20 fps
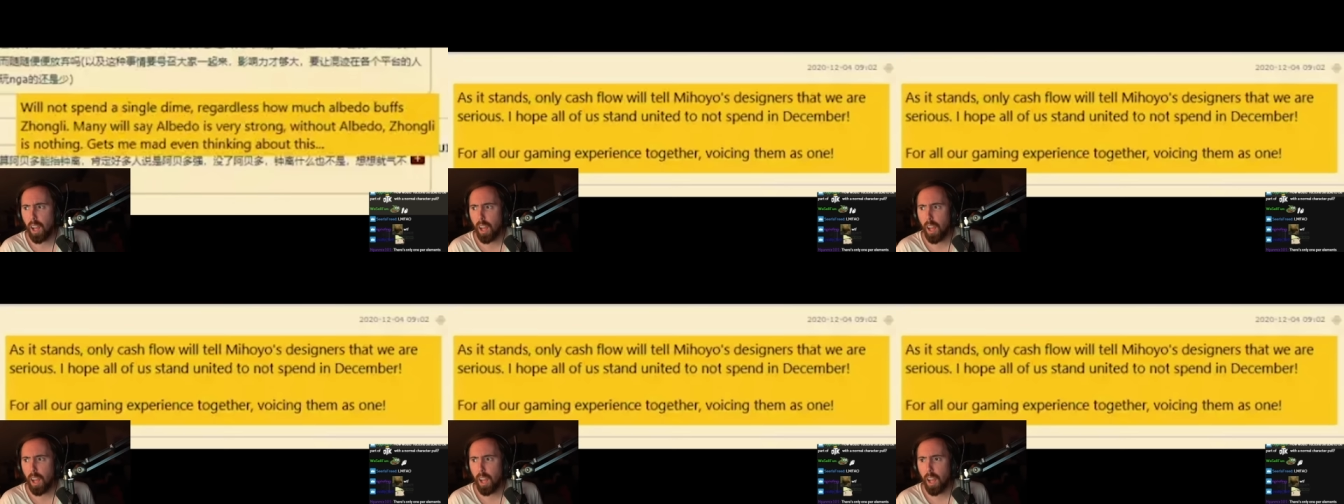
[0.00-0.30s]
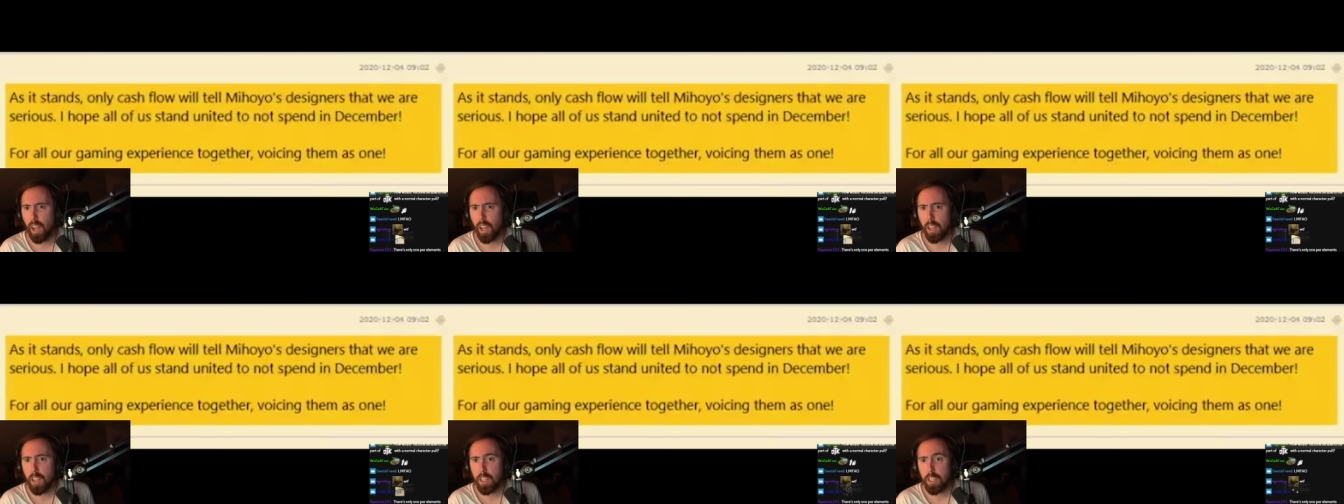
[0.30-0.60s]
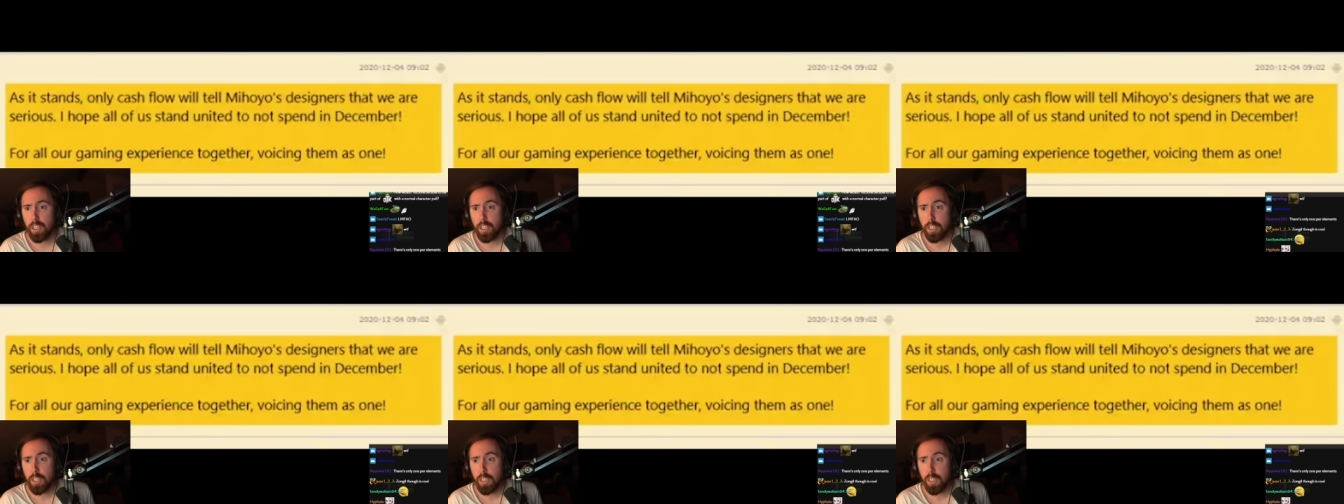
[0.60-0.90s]
I hope
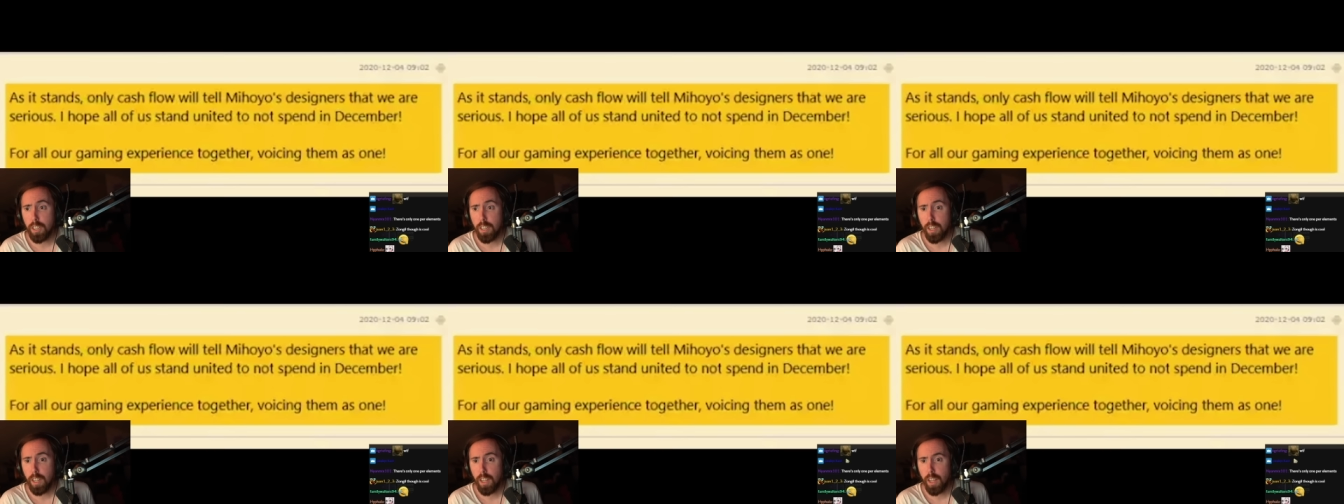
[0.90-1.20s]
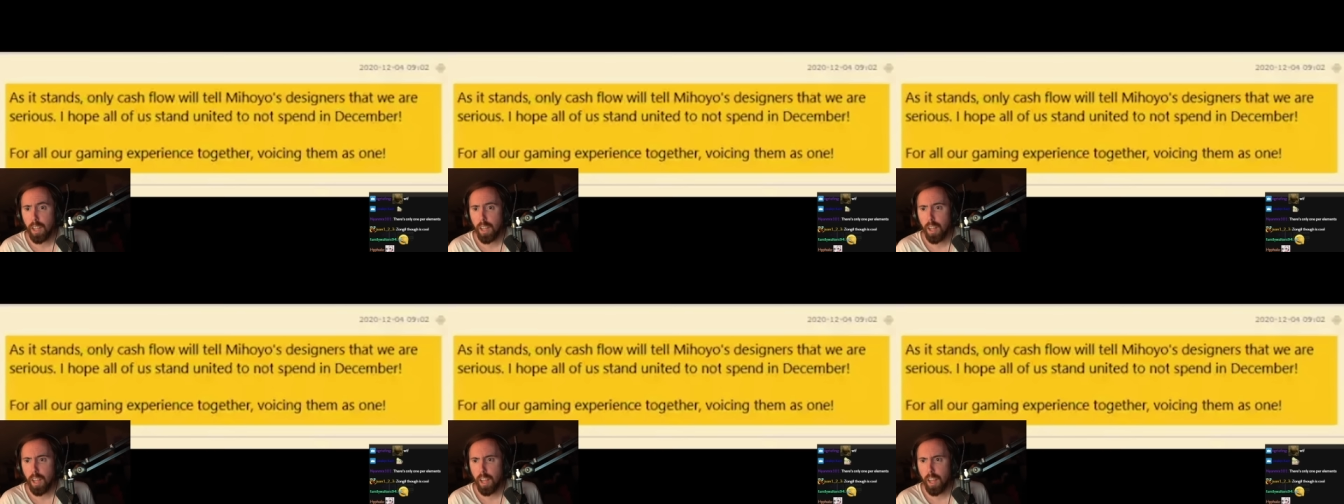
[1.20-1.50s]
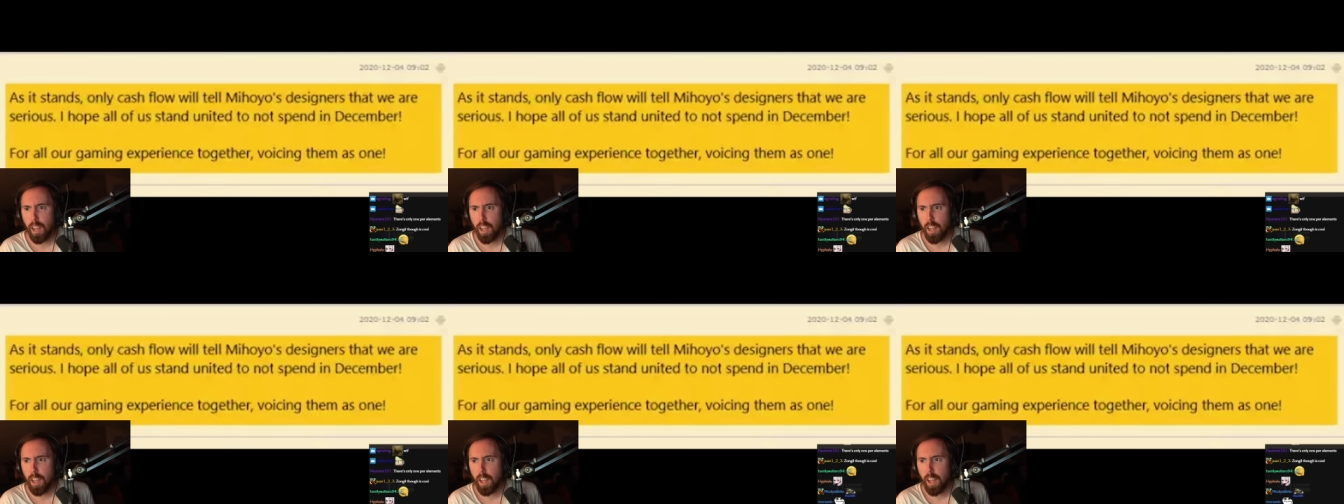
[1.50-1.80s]
all of us stand
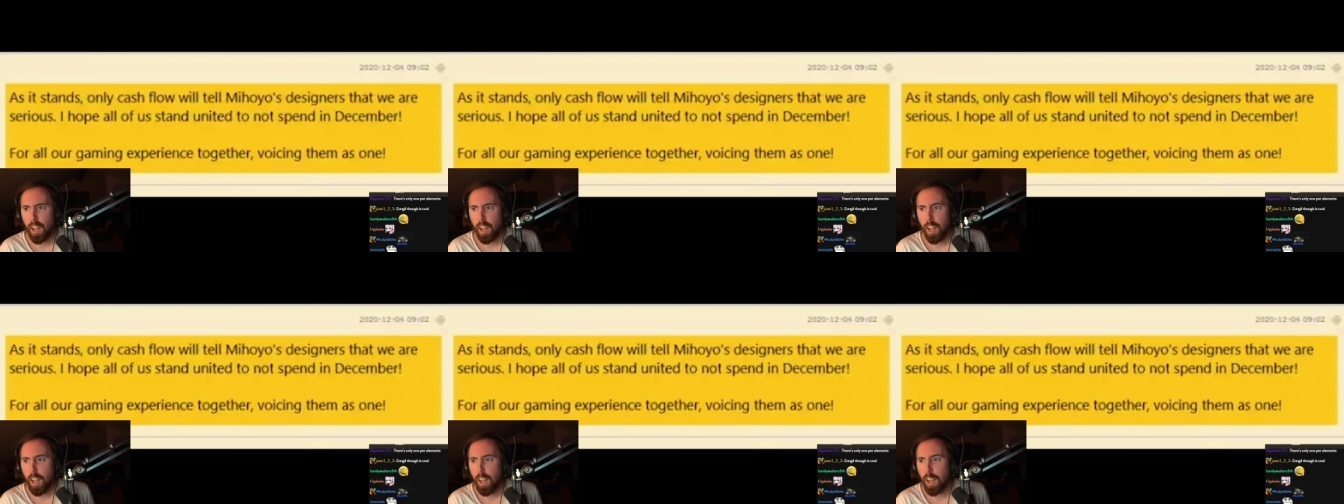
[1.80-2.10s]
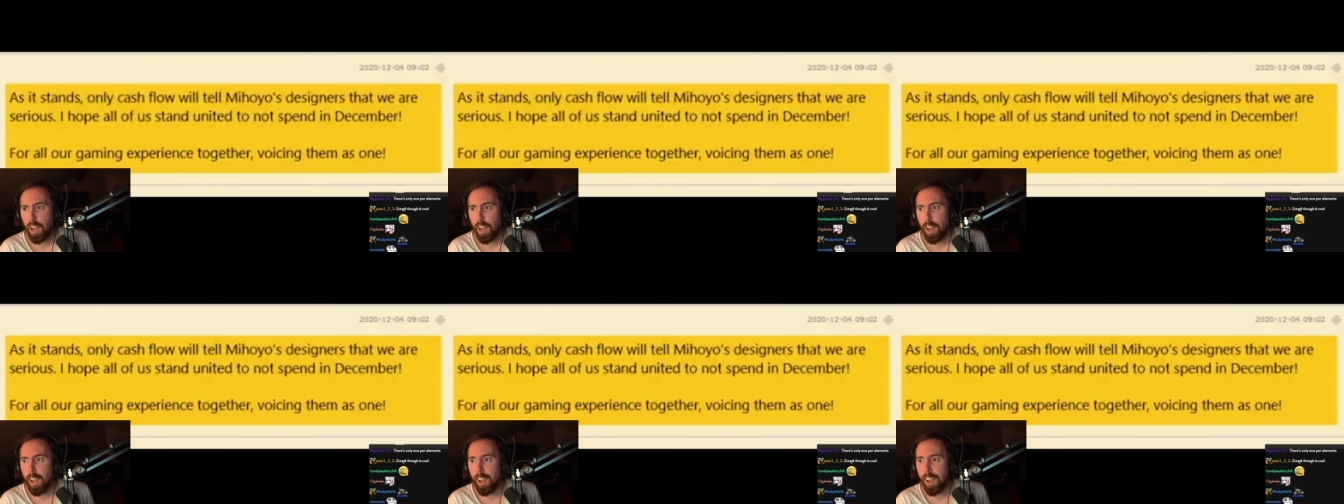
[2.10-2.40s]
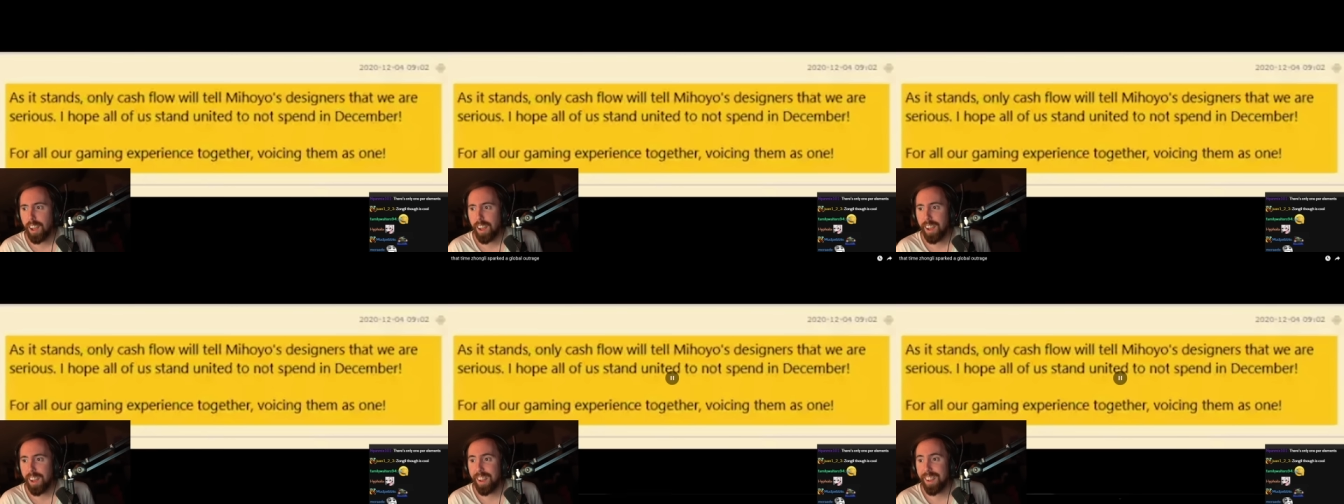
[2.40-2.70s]
united to not spend
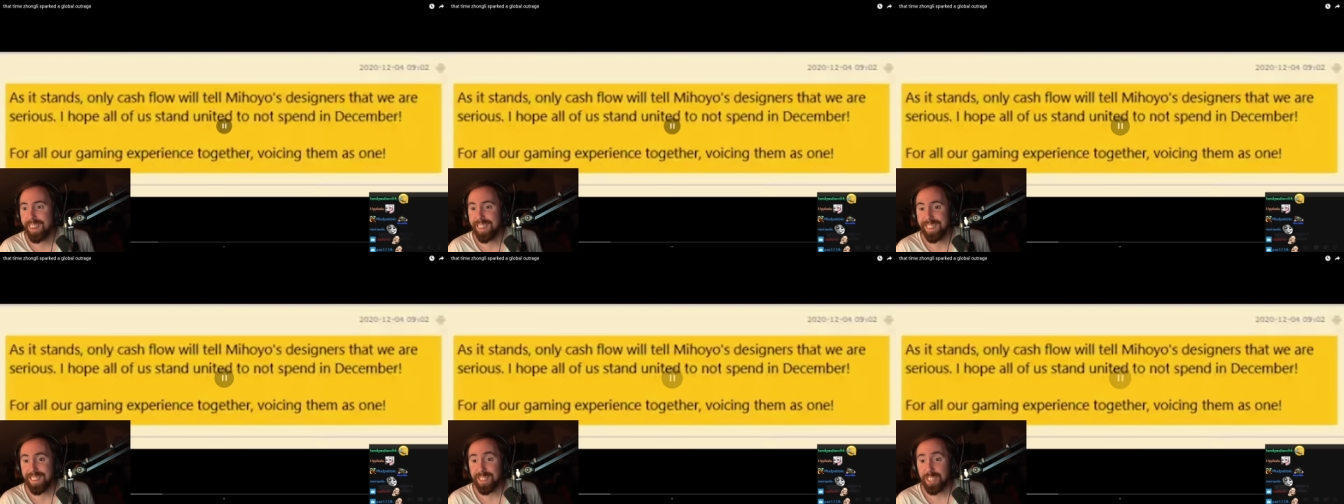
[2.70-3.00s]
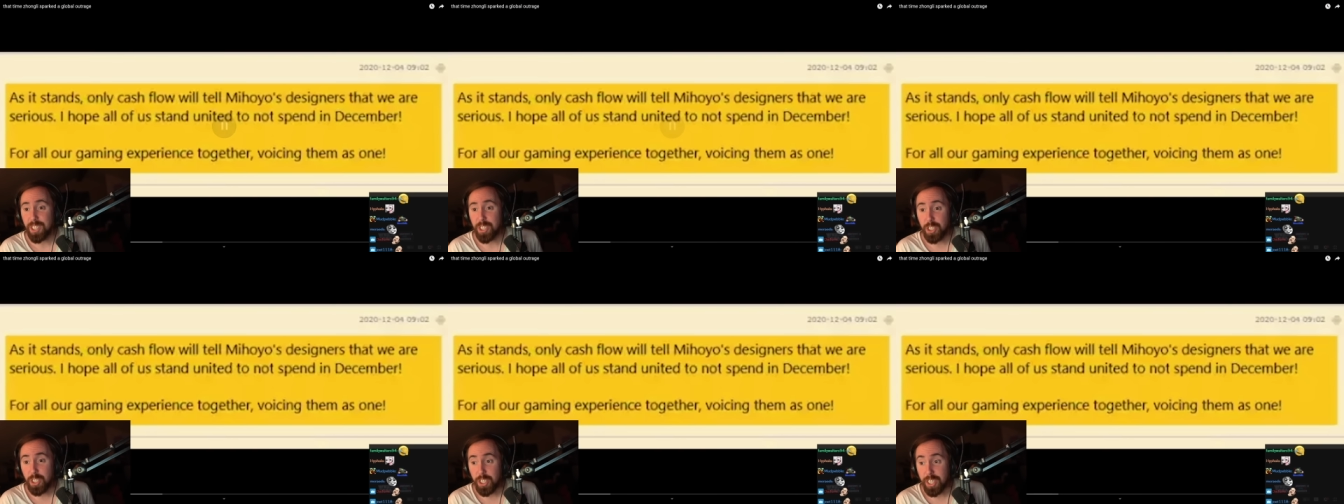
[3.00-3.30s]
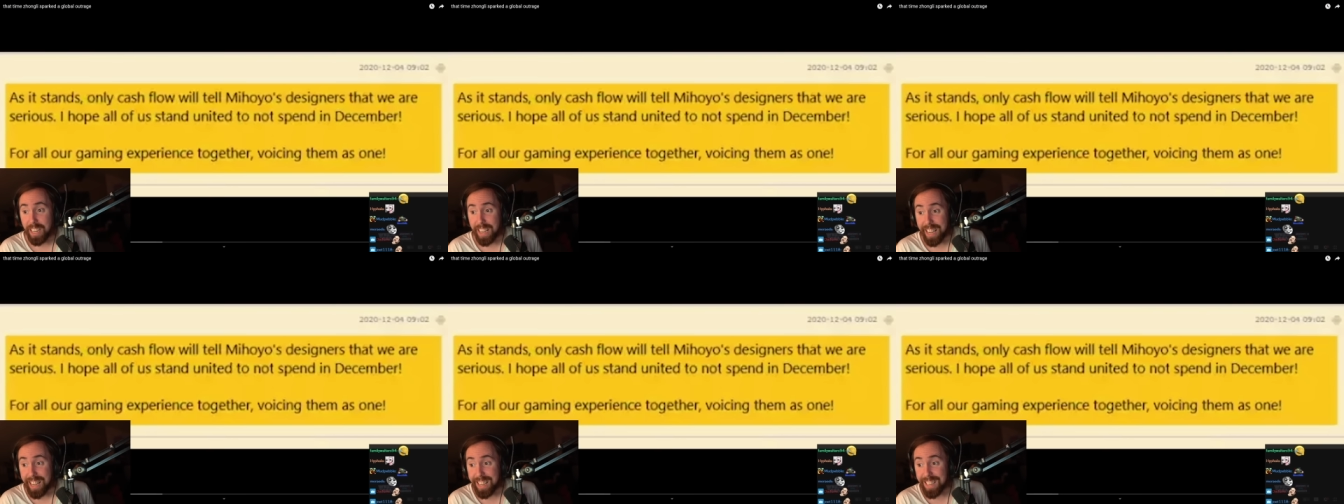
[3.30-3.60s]
in December.
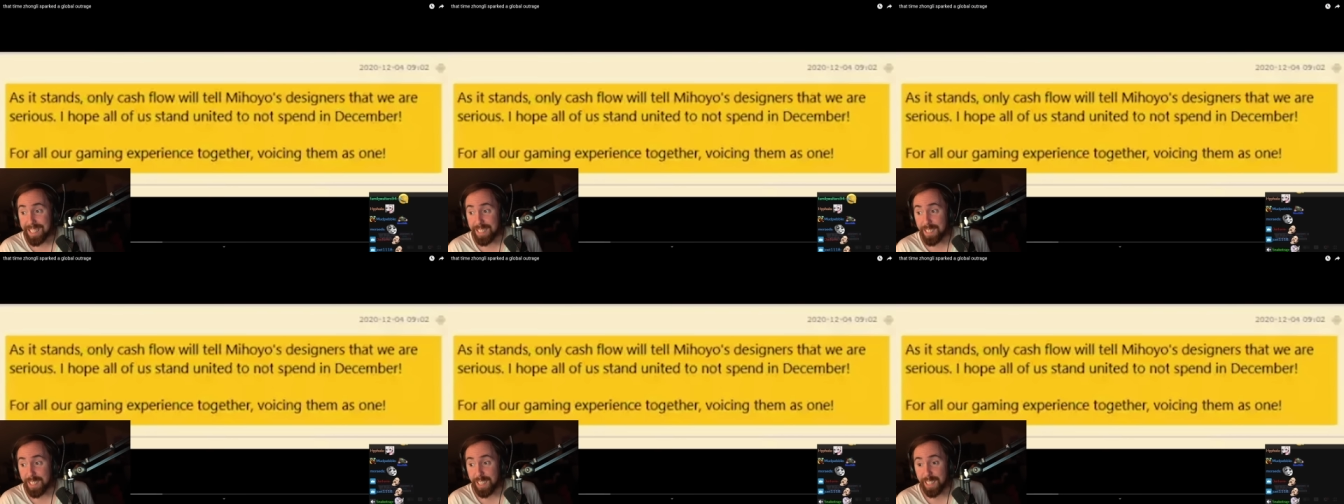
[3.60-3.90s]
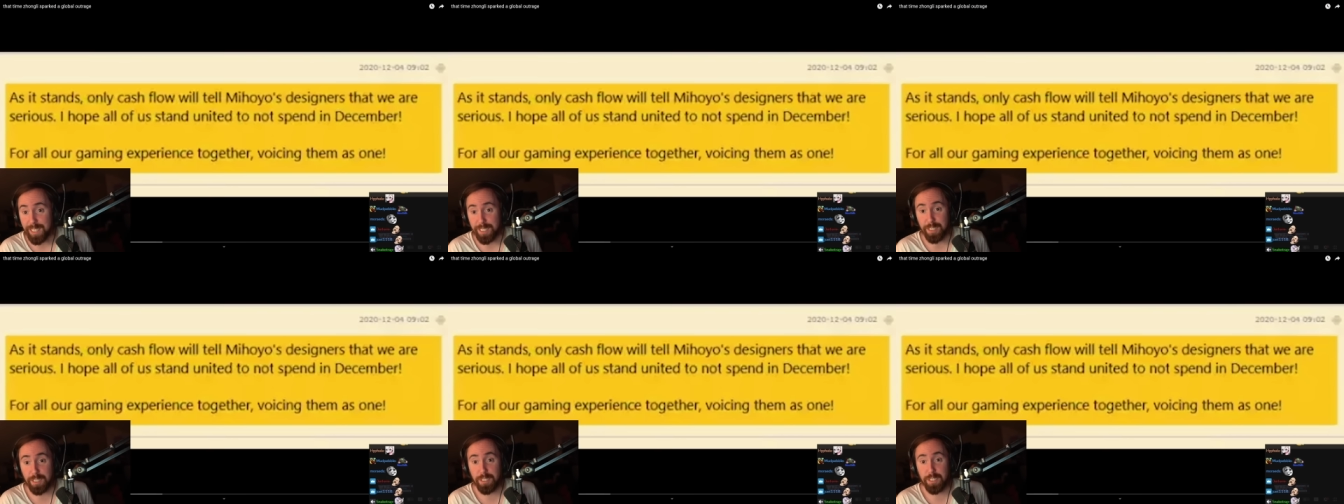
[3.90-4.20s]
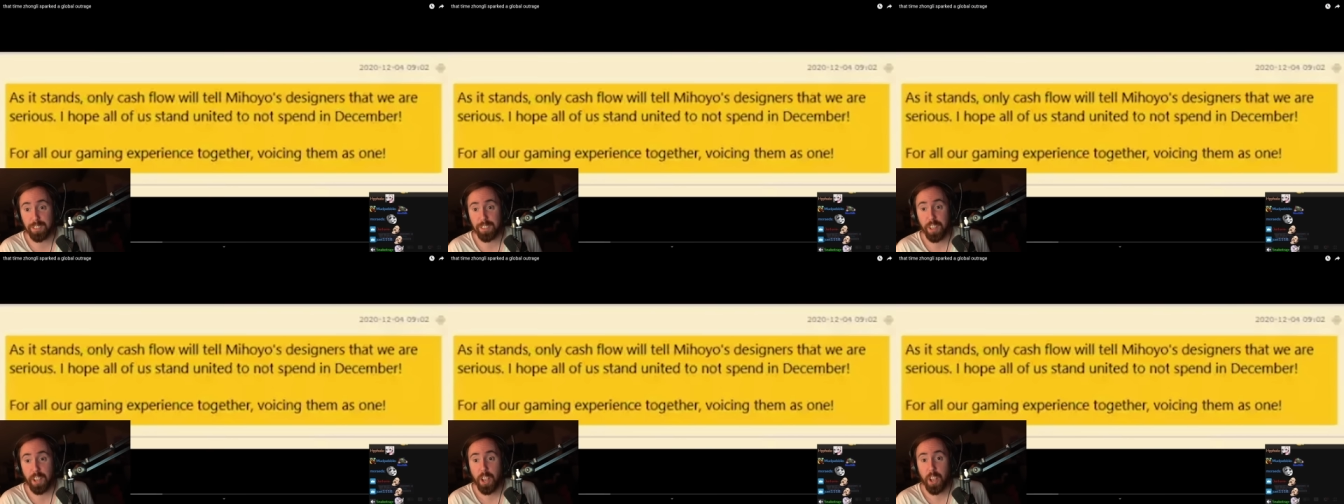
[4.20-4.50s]

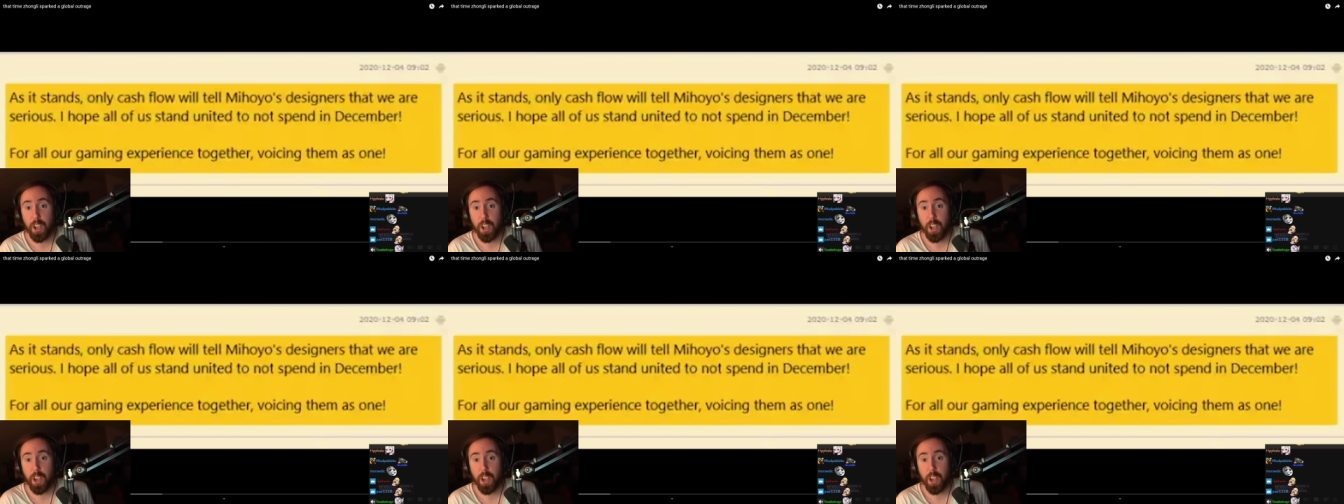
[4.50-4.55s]
Jesus.